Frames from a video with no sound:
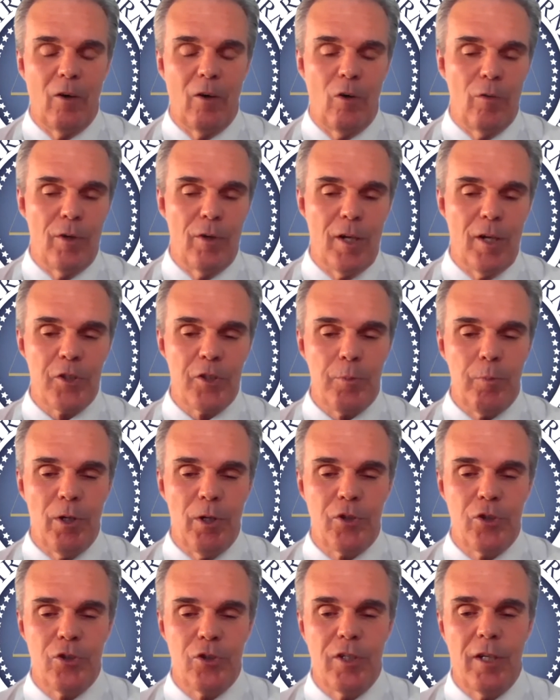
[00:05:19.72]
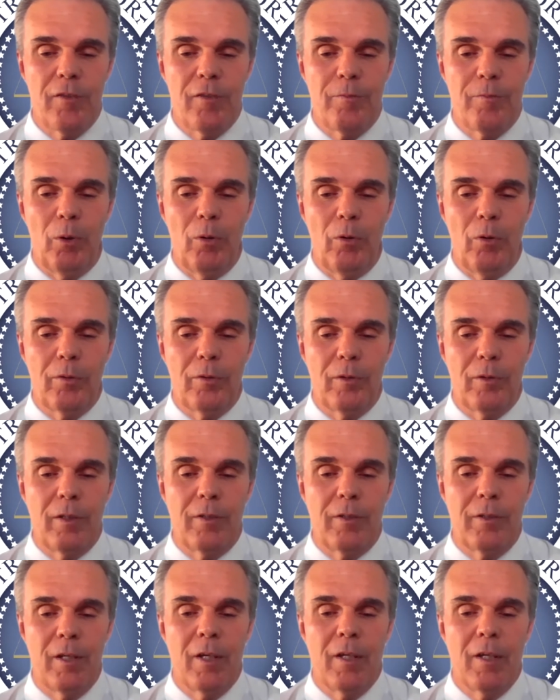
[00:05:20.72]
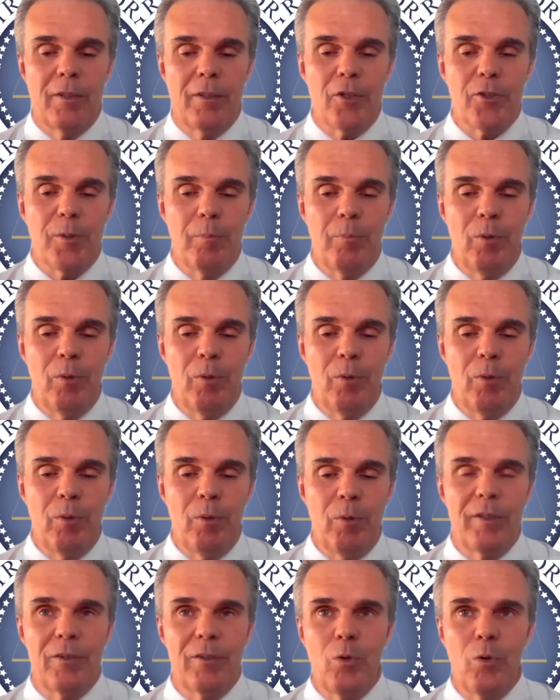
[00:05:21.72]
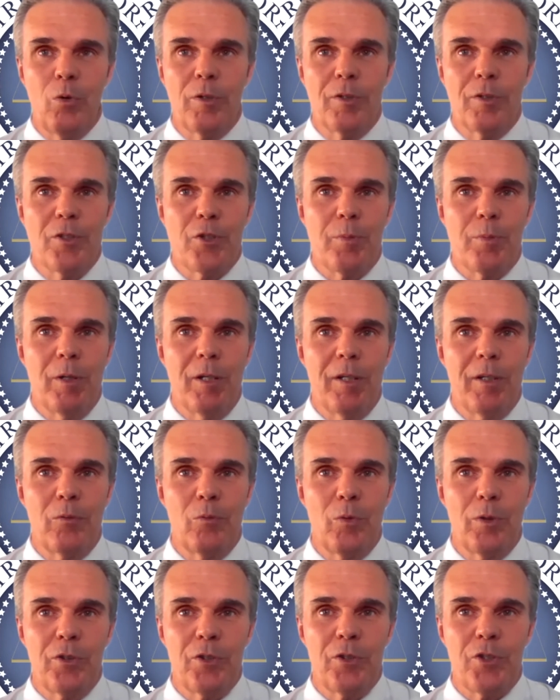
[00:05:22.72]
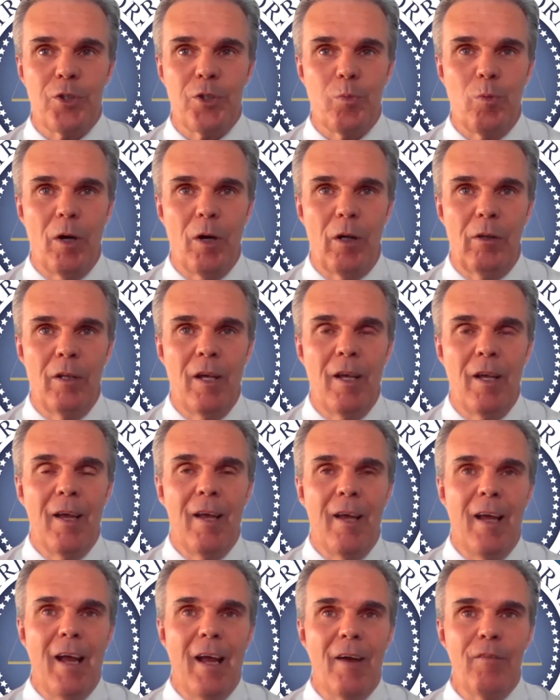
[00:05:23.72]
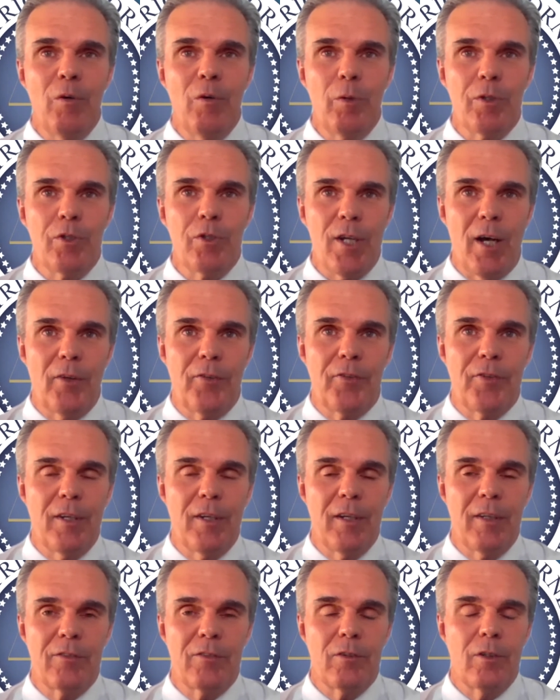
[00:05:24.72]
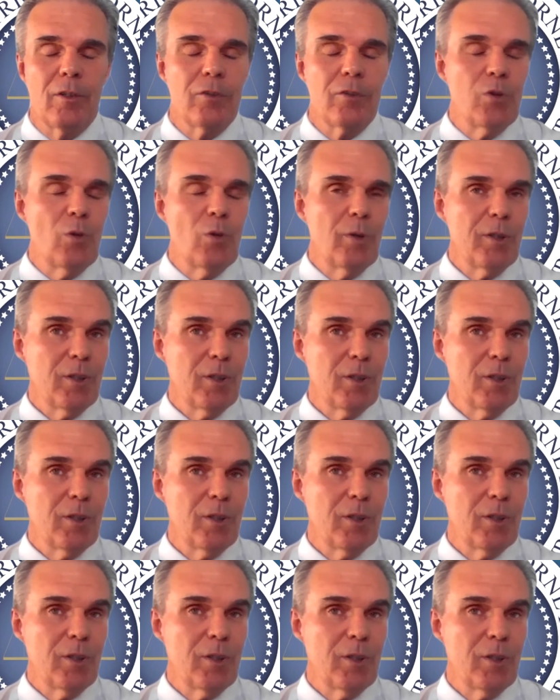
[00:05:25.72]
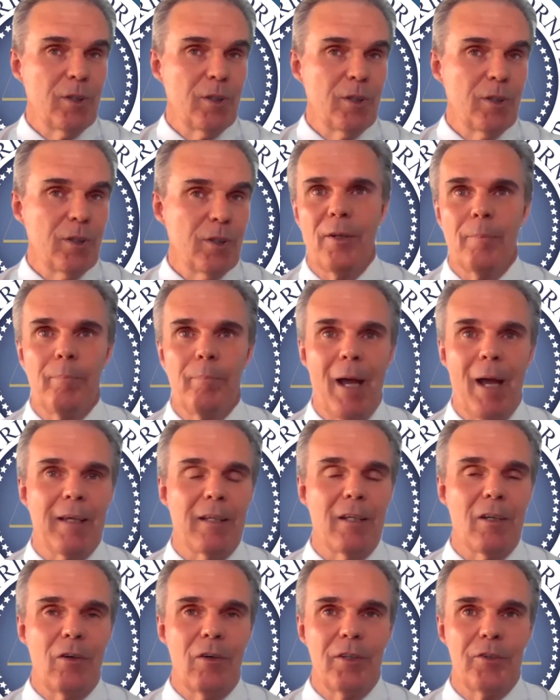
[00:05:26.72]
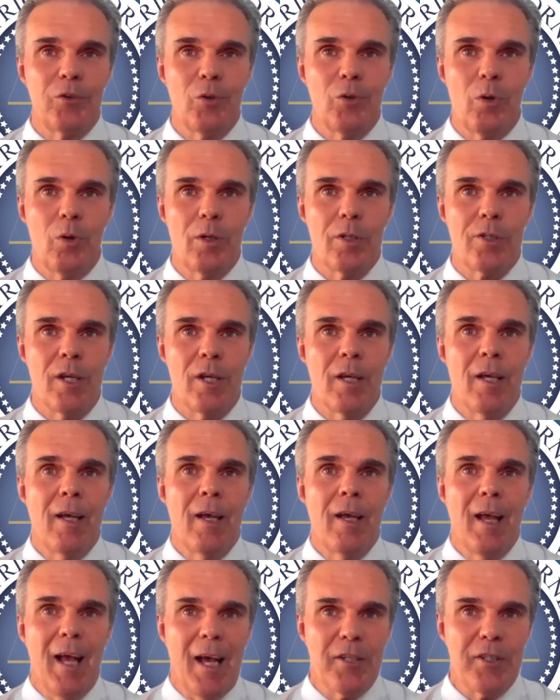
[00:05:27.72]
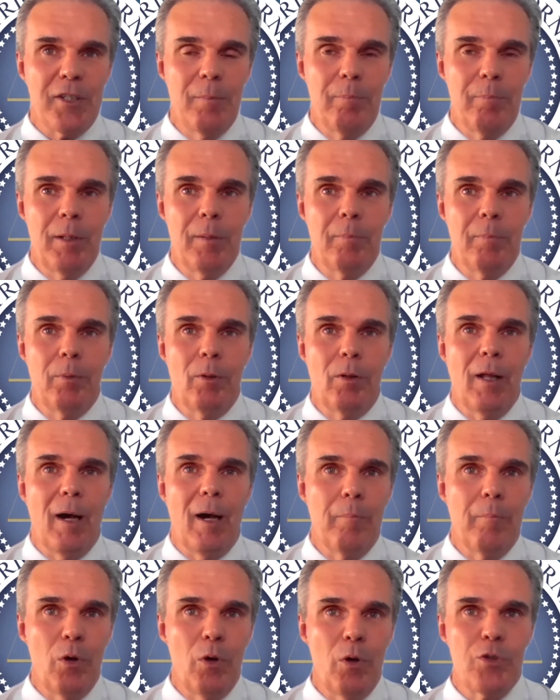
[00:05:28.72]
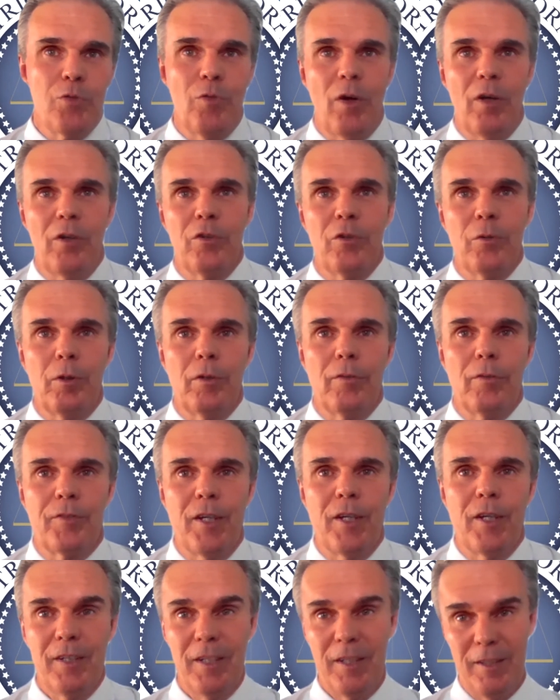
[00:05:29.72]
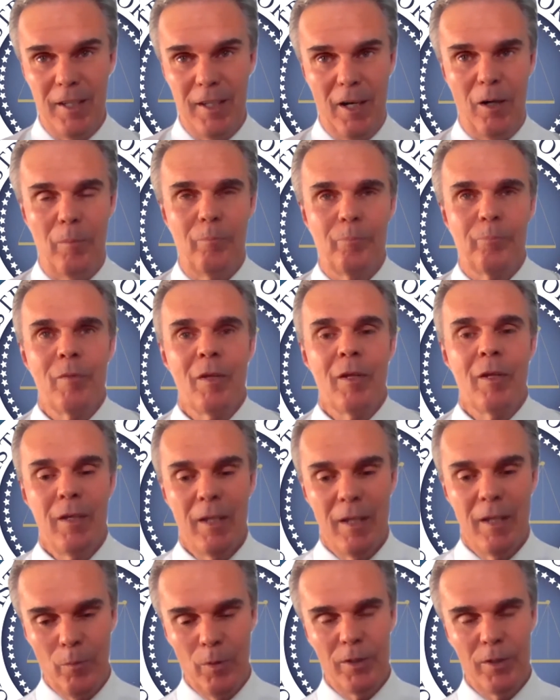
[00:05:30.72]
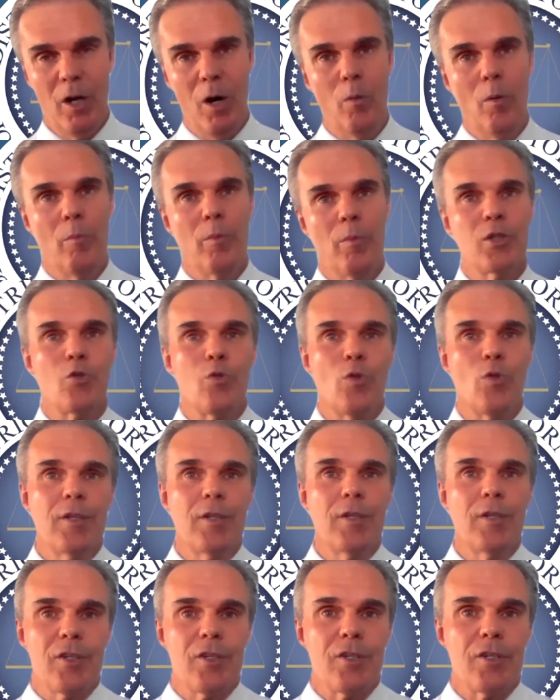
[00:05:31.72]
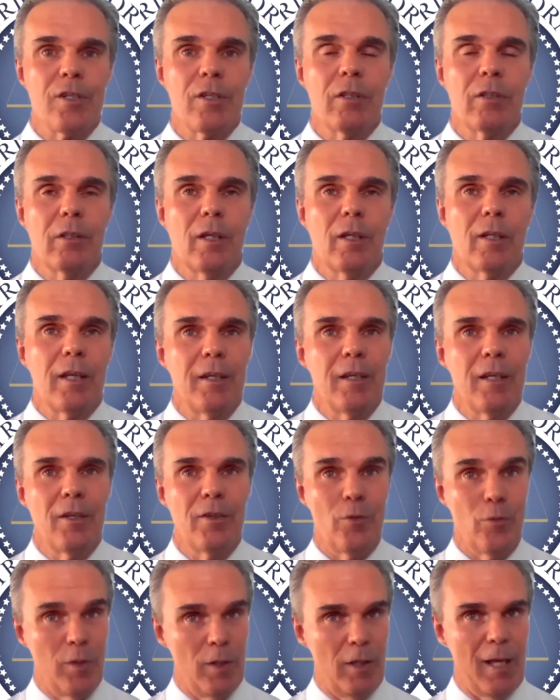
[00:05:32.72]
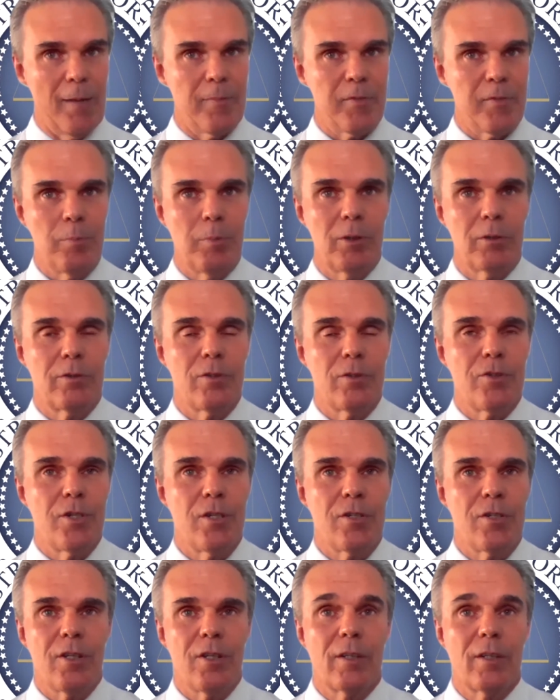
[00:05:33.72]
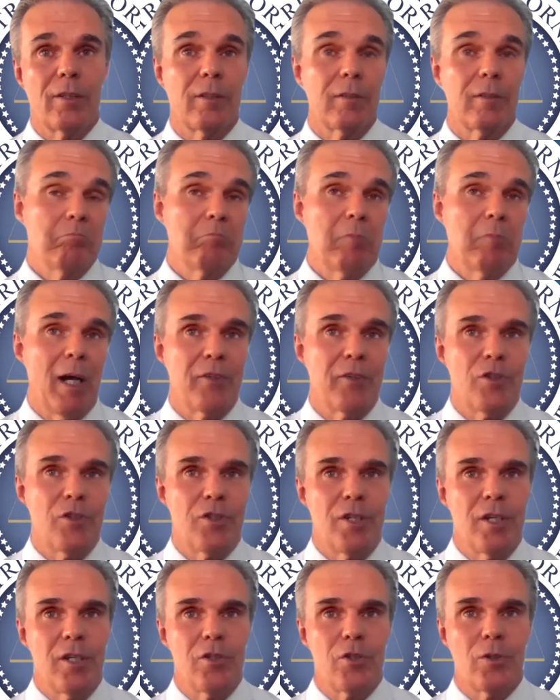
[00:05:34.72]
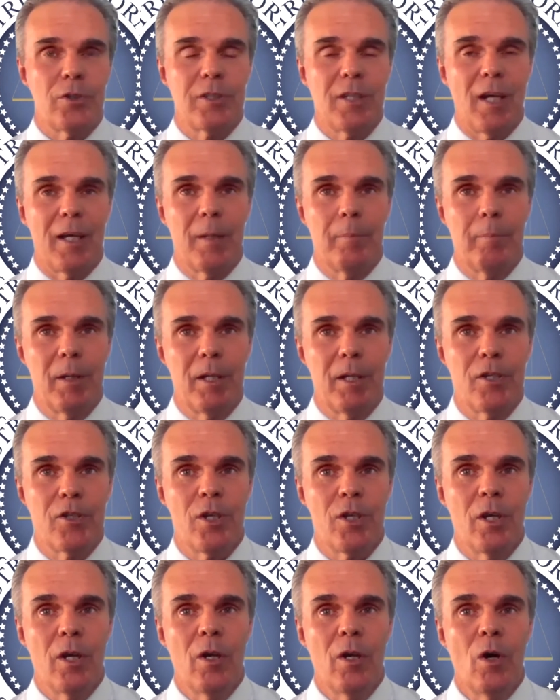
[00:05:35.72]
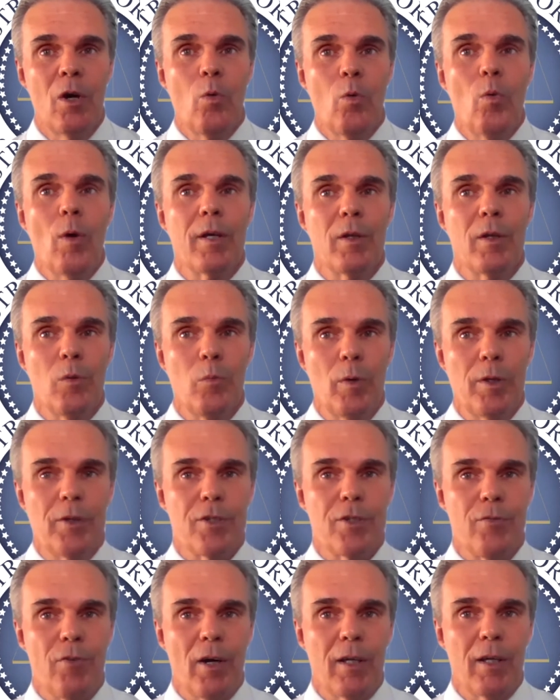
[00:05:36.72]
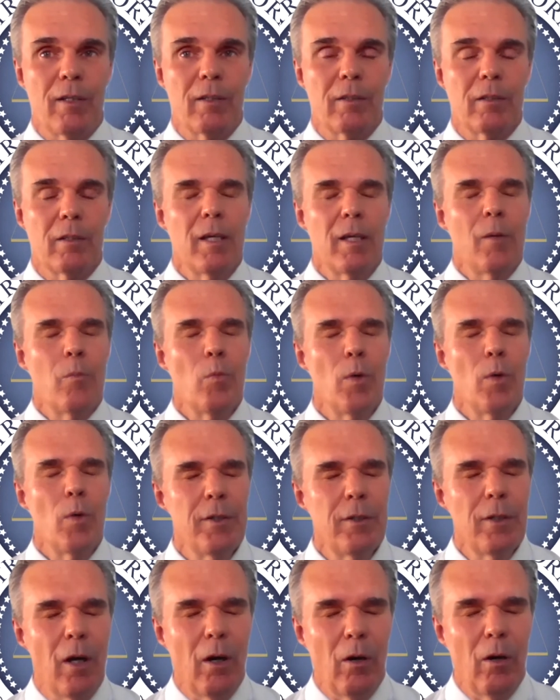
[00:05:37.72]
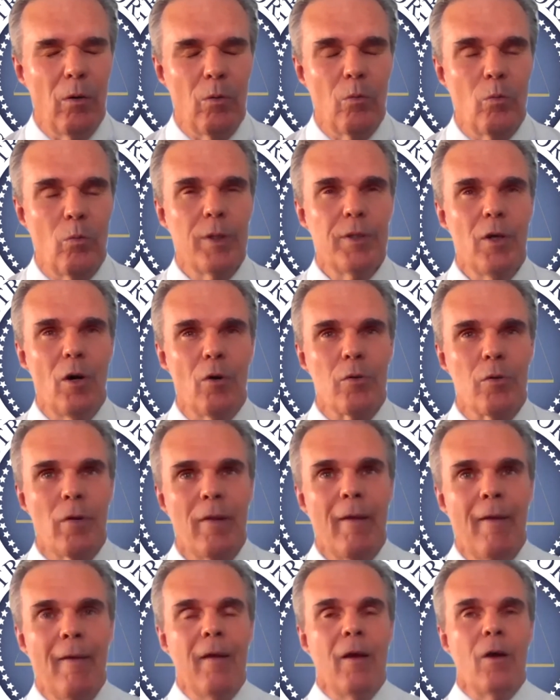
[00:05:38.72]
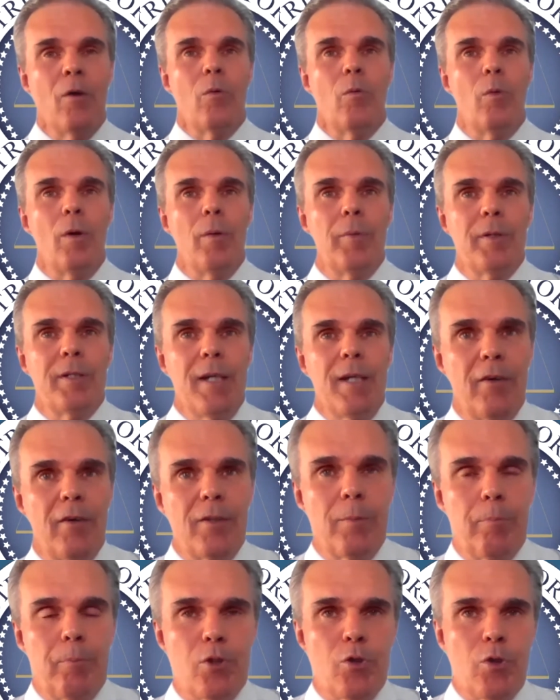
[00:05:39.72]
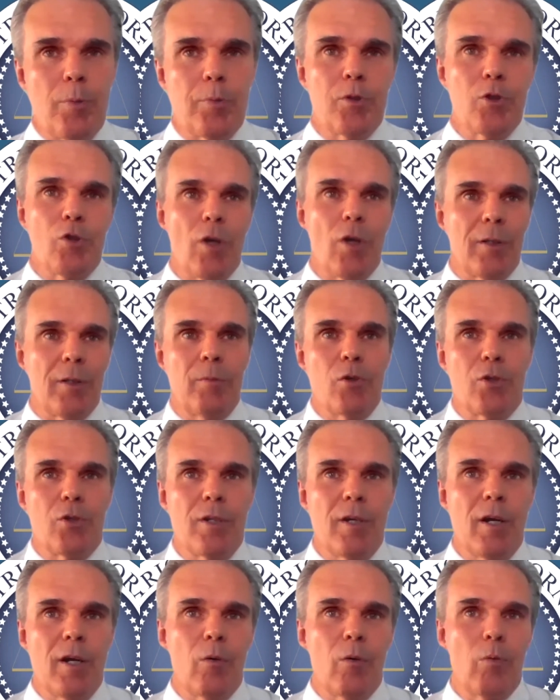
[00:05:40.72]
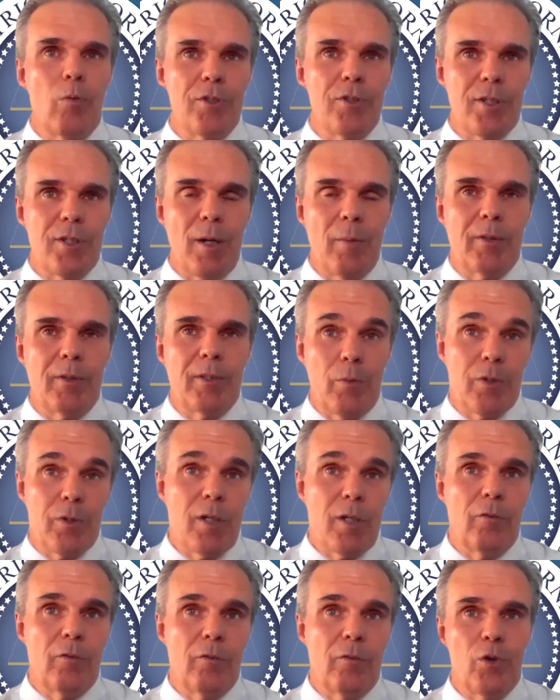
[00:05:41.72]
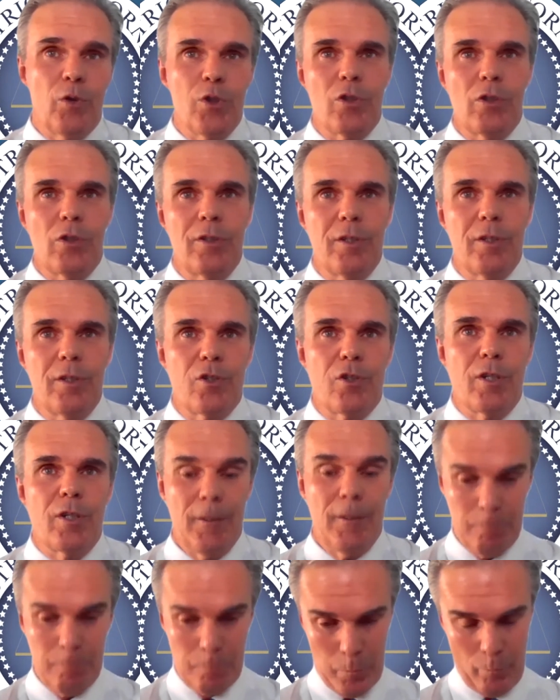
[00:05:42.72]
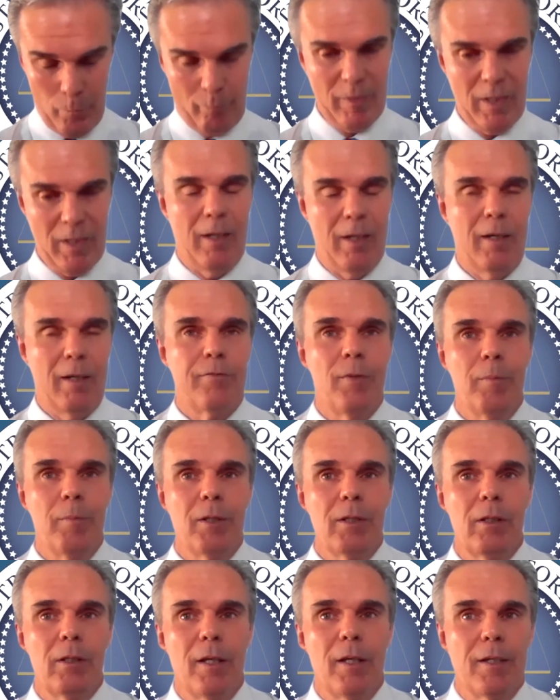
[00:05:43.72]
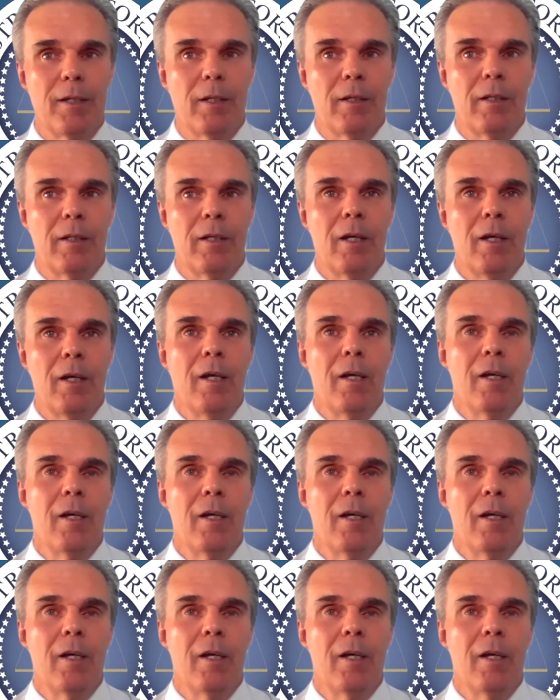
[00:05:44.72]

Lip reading: over in Uxbridge and Chief Bolton, Nelson Bolton, who are in this meeting with us as well. Everyone's out there, door to door, shoe leather, banging on doors, asking people are most vulnerable if they need help. And we know when we treat this like any other relapsable disease, like heart disease or diabetes, we're going to win this fight. And we know. When we were down in the Prescription Drug Abuse and Heroin Summit that was held virtually this year from Atlanta,